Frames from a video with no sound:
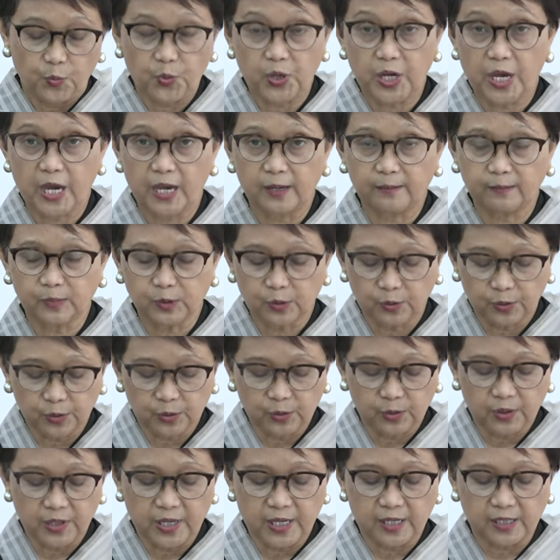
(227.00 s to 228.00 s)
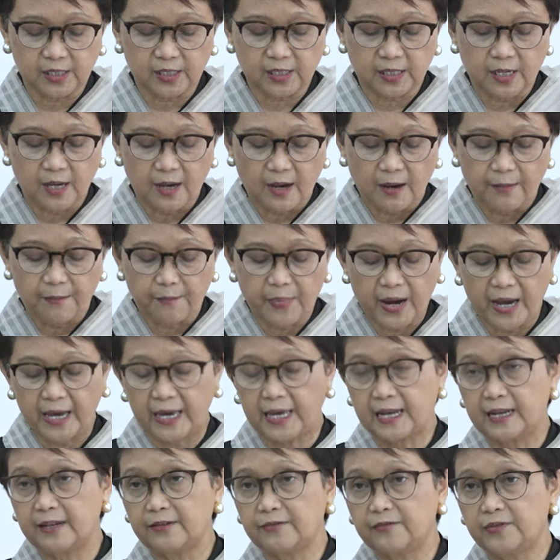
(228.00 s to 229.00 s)
We aim to do this by
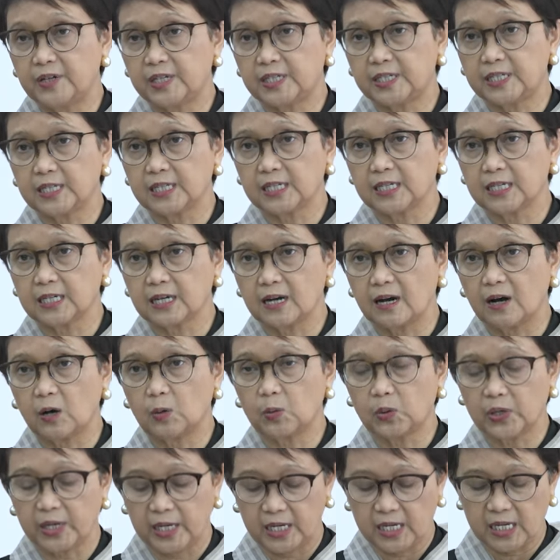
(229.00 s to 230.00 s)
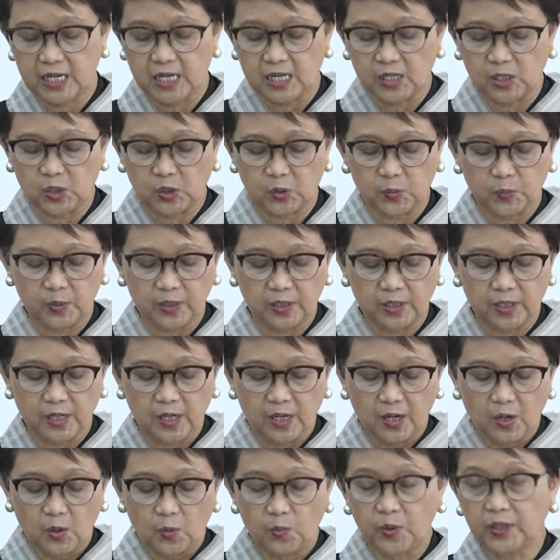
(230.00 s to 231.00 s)
elevating our engagement
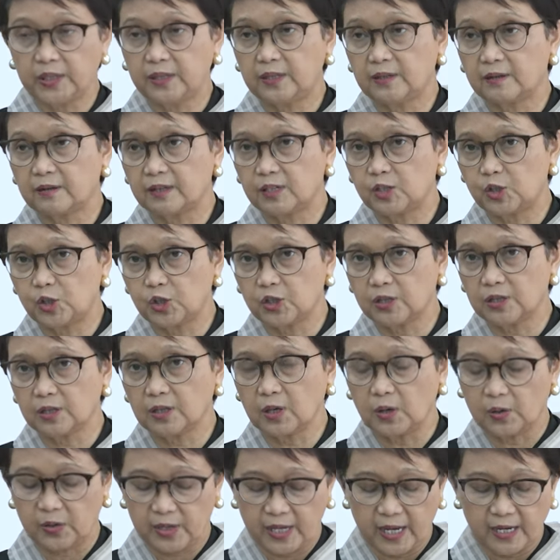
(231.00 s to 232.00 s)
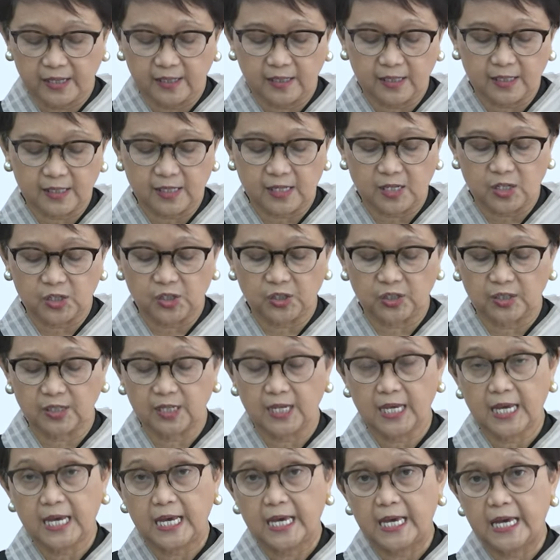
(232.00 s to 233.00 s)
with the regional organization,
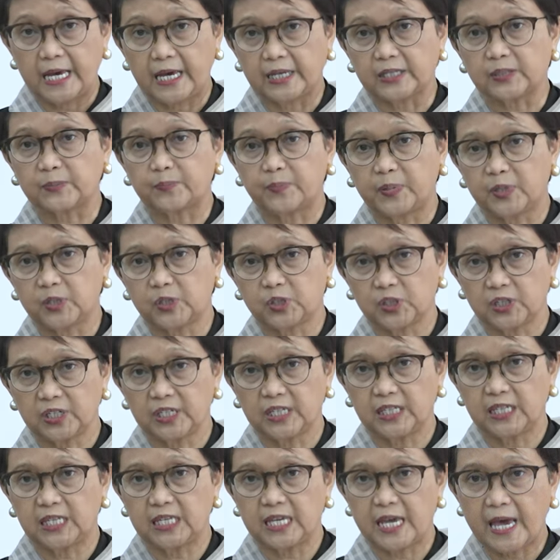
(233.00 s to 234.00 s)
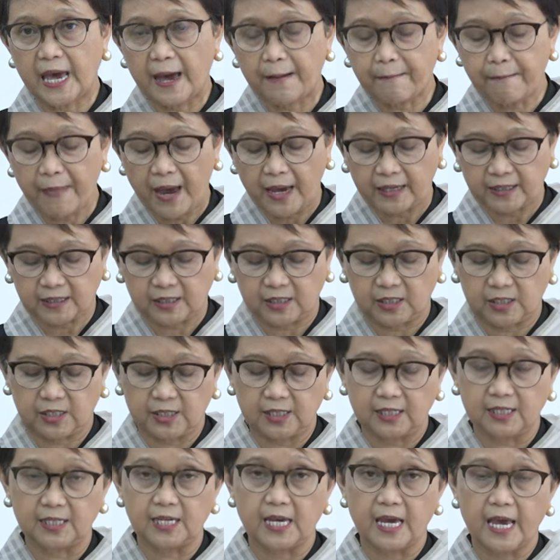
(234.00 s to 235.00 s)
especially the
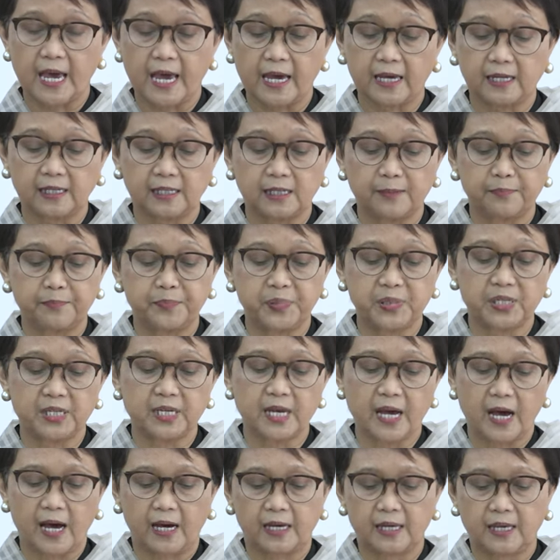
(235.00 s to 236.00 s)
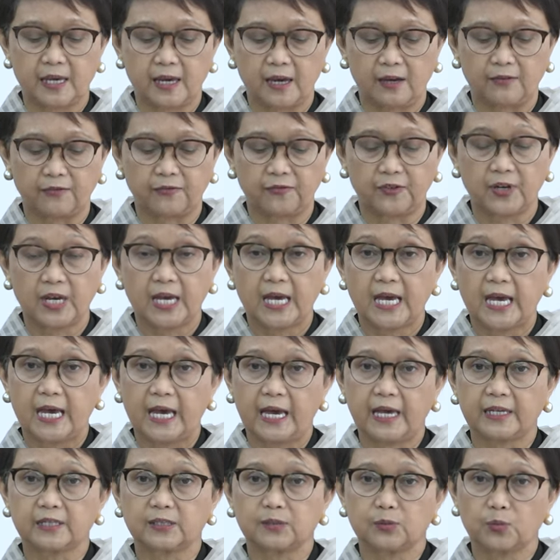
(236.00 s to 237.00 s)
MSG and the PIF,
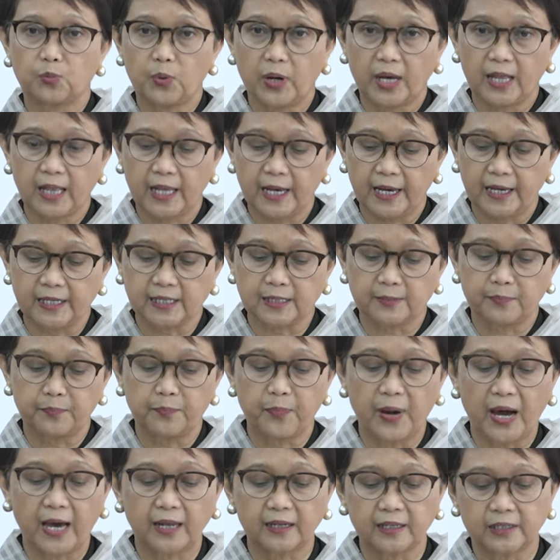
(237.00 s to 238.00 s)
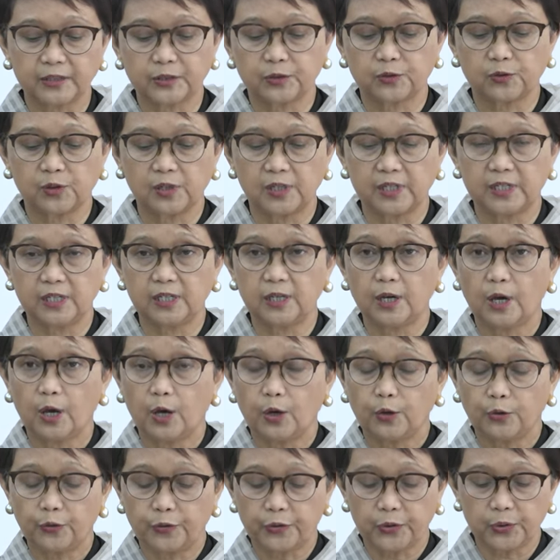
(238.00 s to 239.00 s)
as well as bilaterally
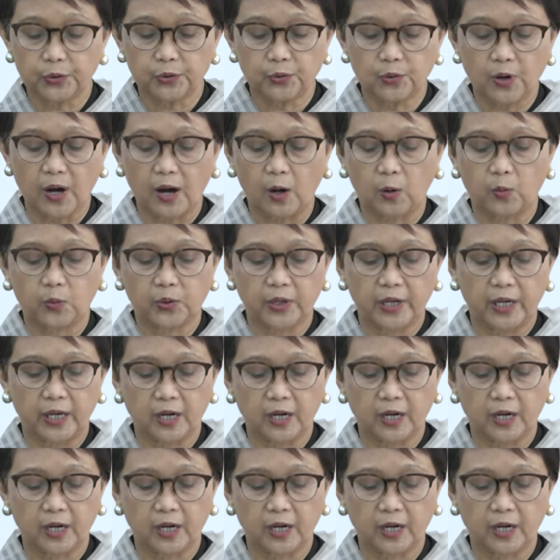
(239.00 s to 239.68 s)
through our